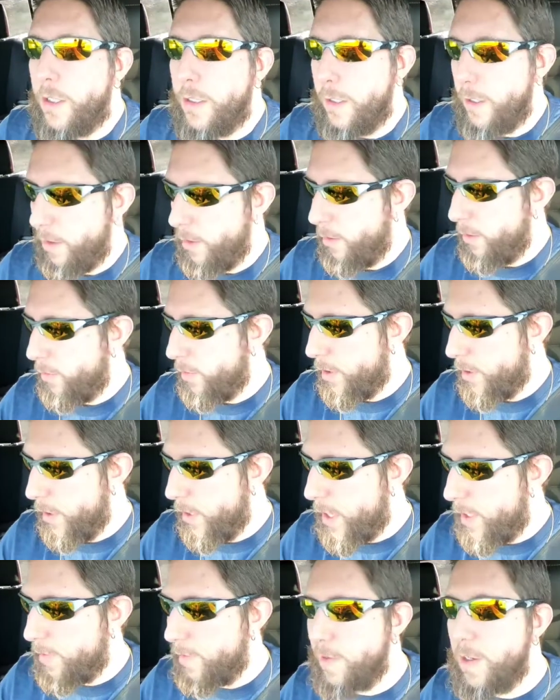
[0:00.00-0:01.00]
You know, a
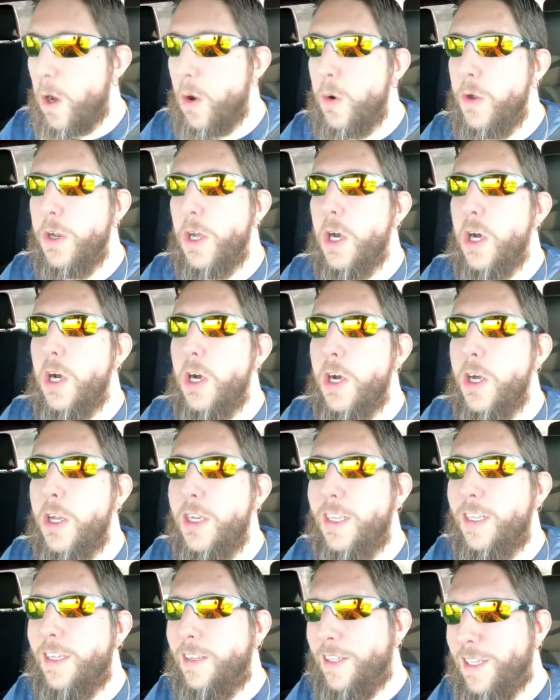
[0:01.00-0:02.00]
lot's going
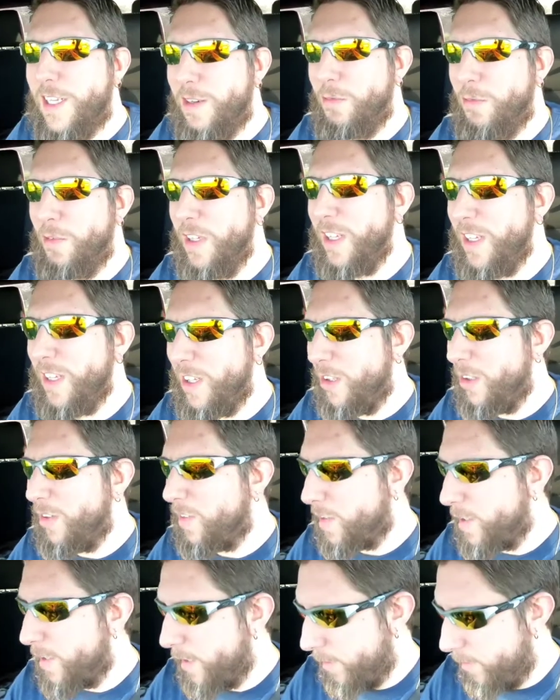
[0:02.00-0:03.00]
on. It really
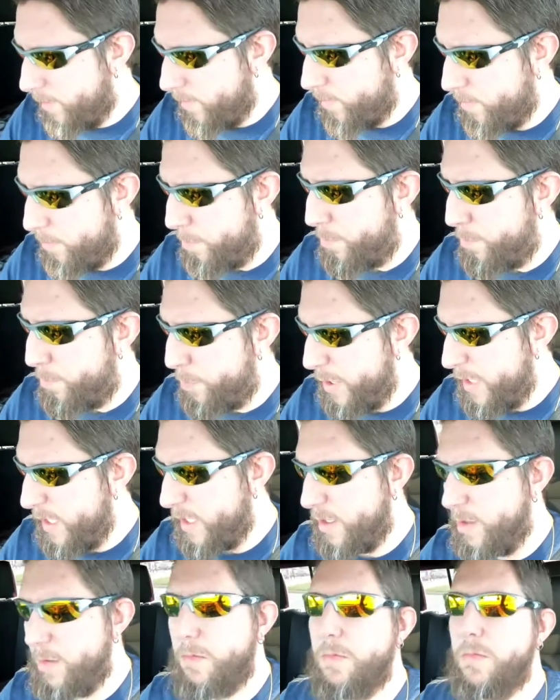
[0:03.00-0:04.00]
looks like this big
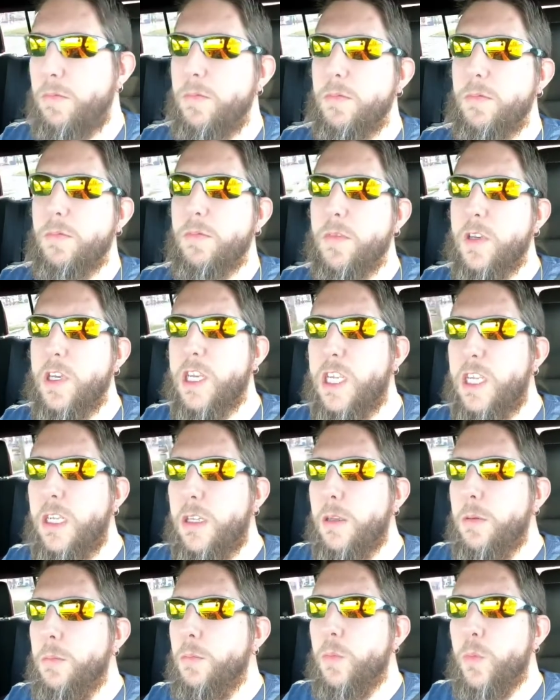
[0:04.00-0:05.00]

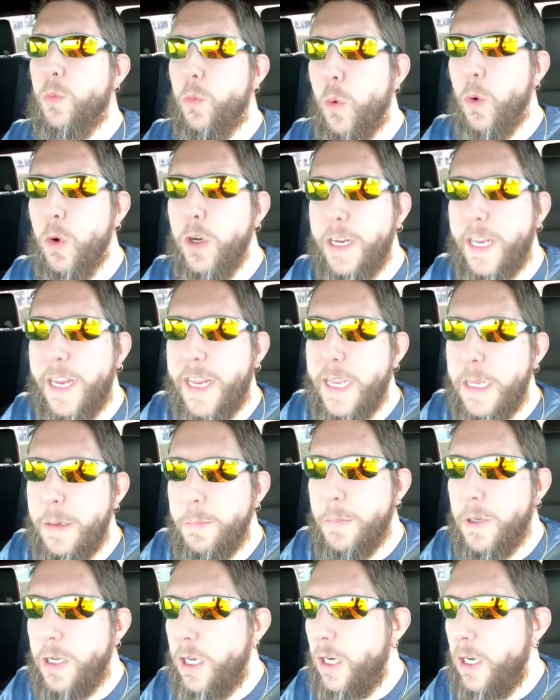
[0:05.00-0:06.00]
kill 'em war
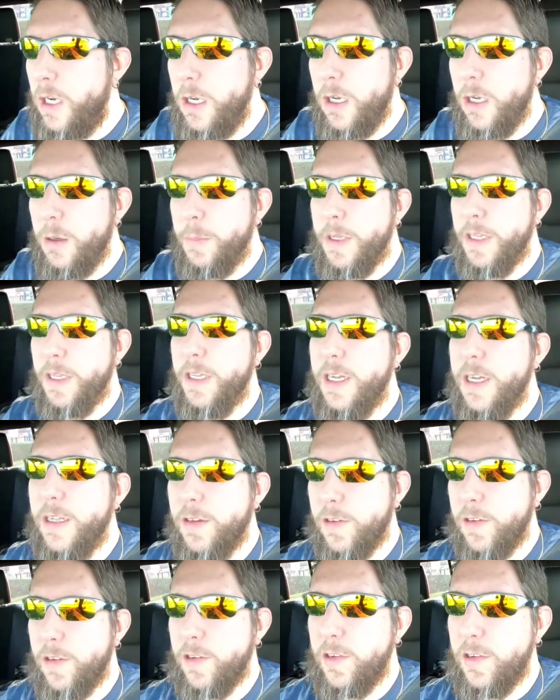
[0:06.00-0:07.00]
game, and
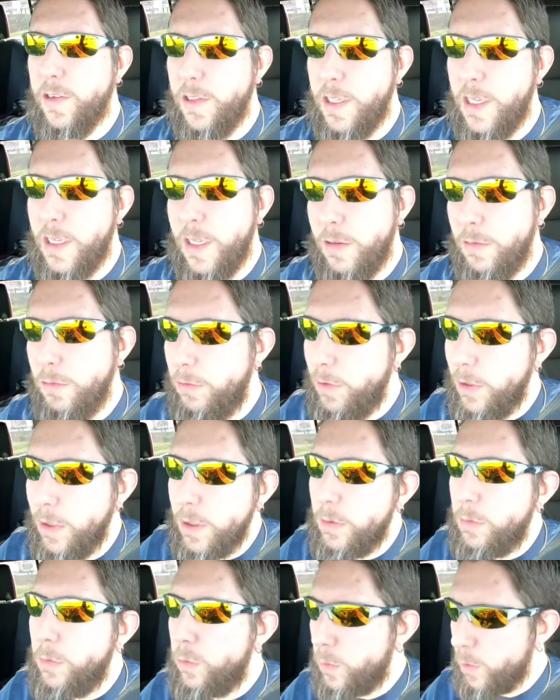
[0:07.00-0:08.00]
that's not
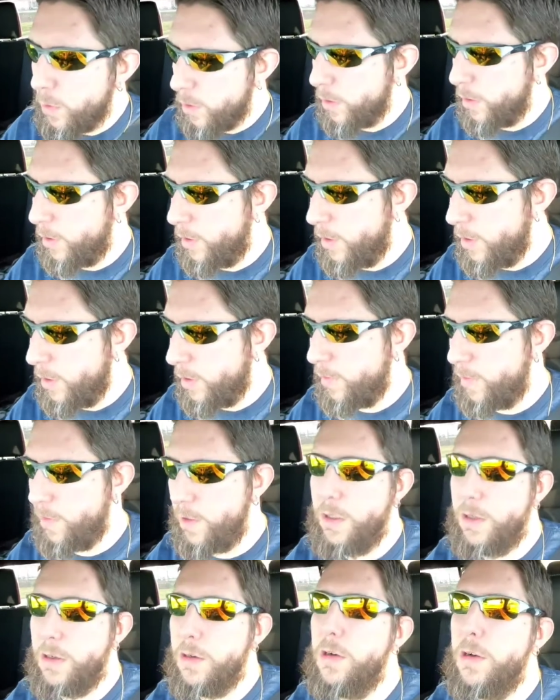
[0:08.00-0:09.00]
really what it is
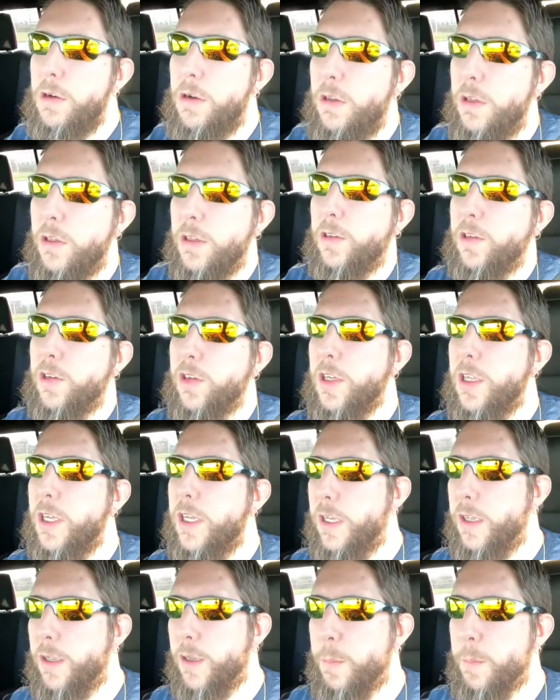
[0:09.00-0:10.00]
at all. It's
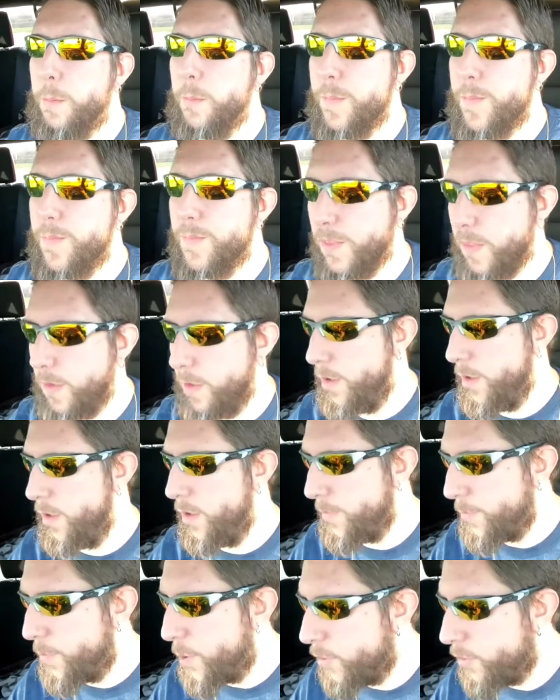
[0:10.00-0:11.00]
like
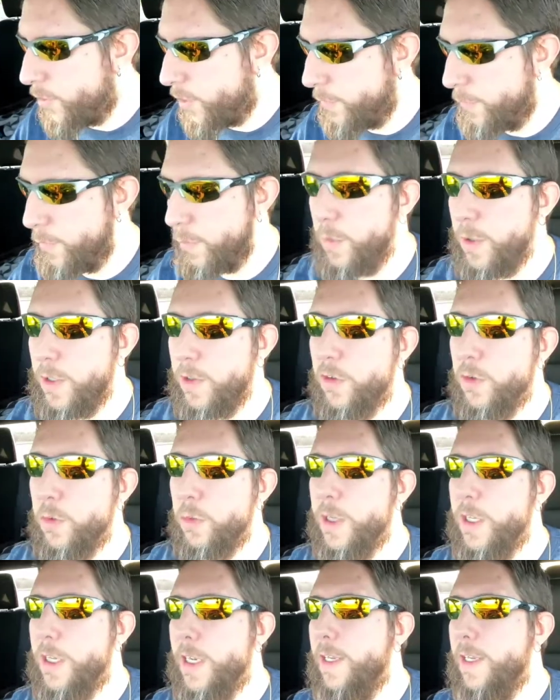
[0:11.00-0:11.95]
a bunch of different ways to win.